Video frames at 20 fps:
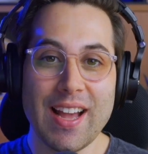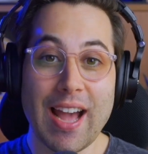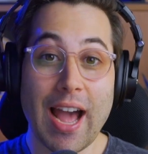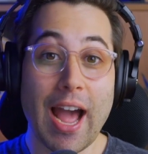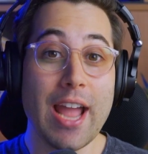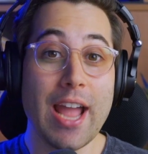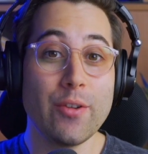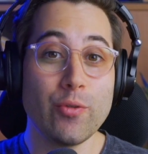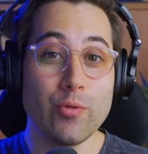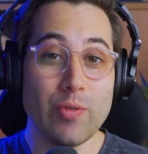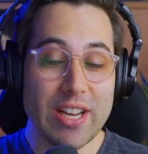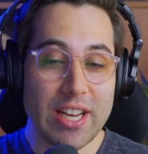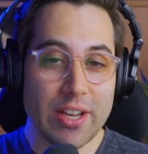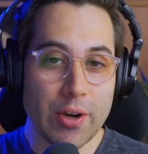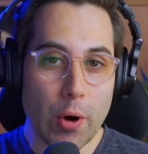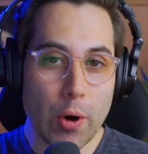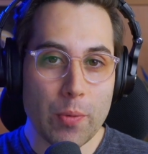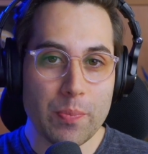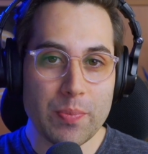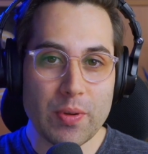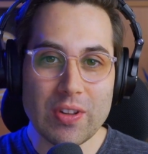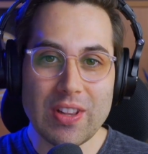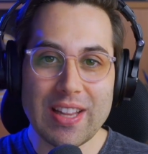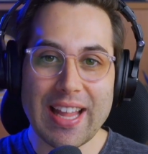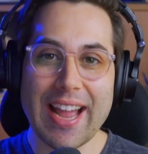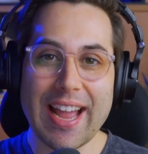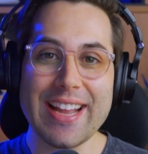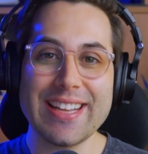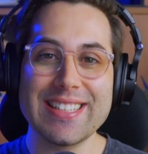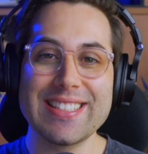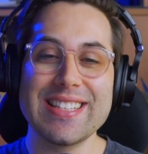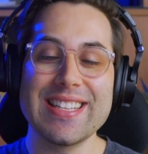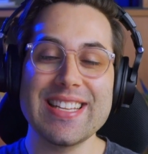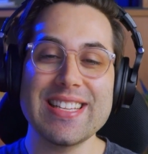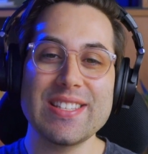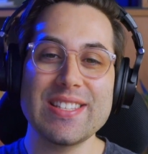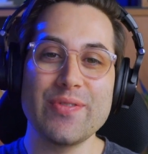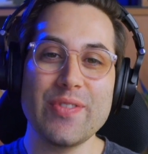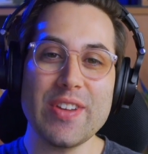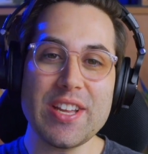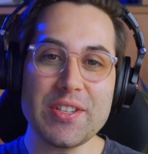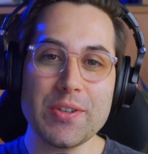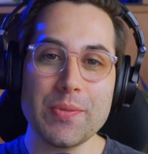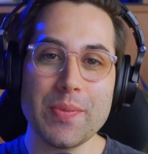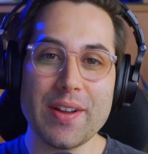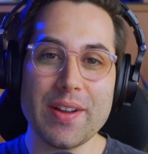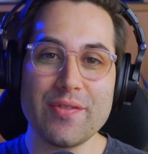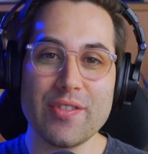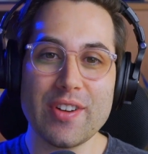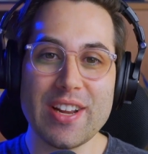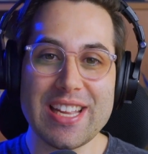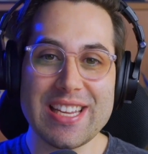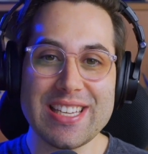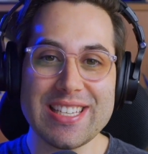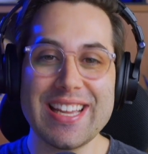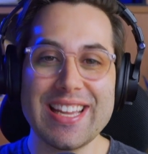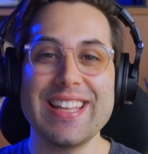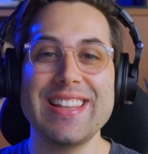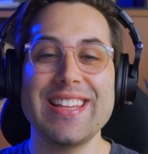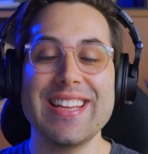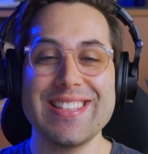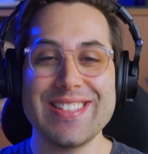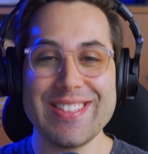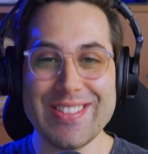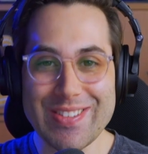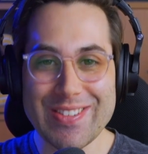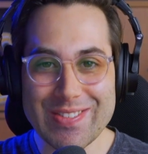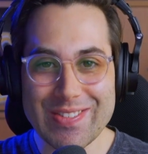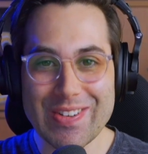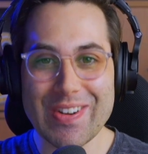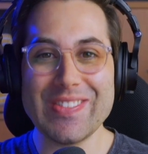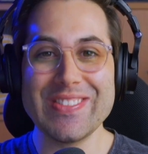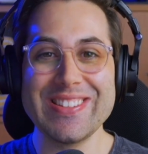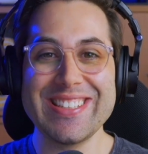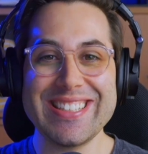I really hope you liked this video, my friend, and I see you on the